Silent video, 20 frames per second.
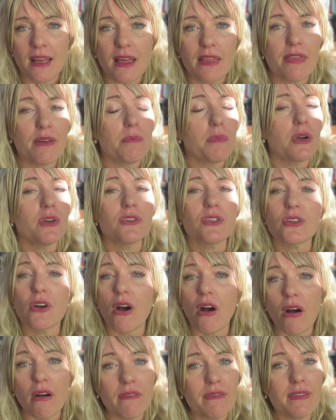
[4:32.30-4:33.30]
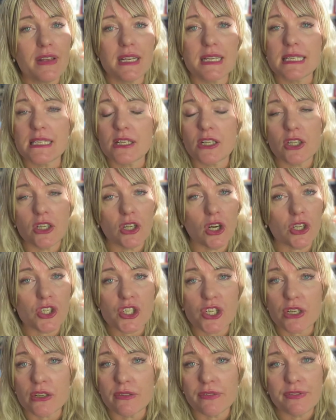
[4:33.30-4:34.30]
The most obvious
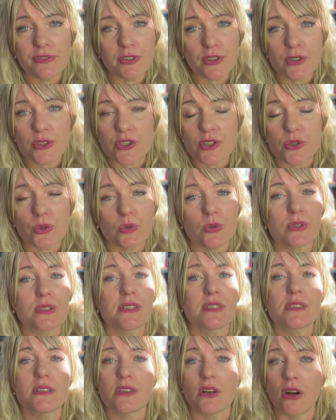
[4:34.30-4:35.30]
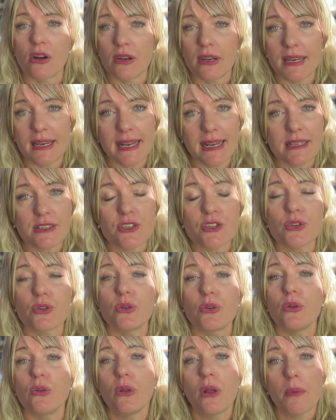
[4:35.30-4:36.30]
logical food sources are
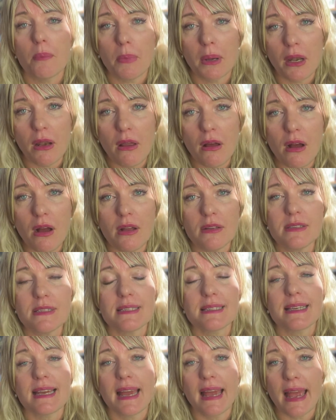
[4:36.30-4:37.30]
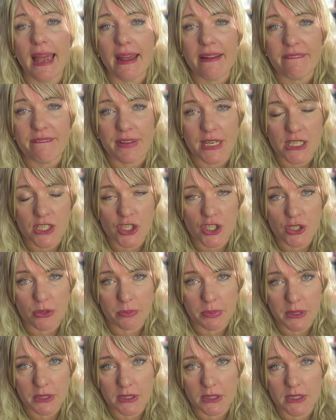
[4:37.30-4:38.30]
natural plants and
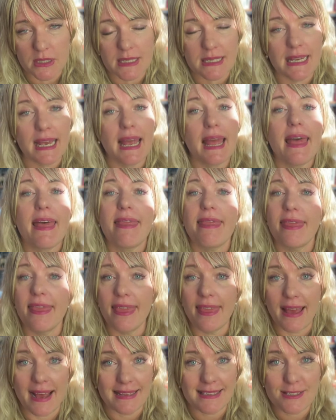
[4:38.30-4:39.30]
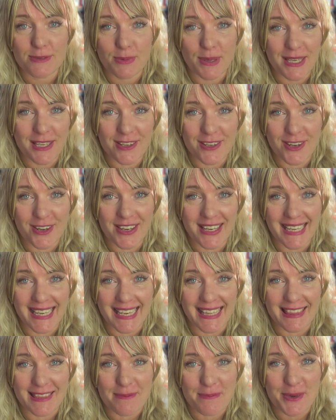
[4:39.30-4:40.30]
vegetables. That's where you're going to
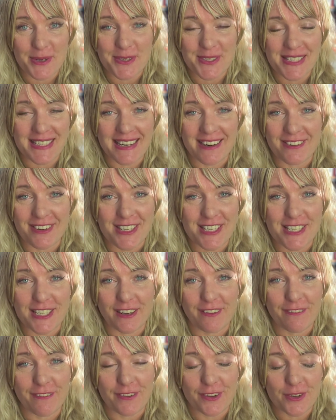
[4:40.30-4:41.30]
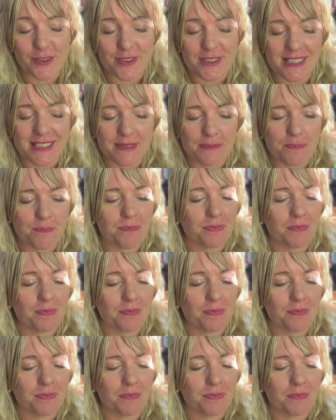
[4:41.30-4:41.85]
get the most nourishing foods.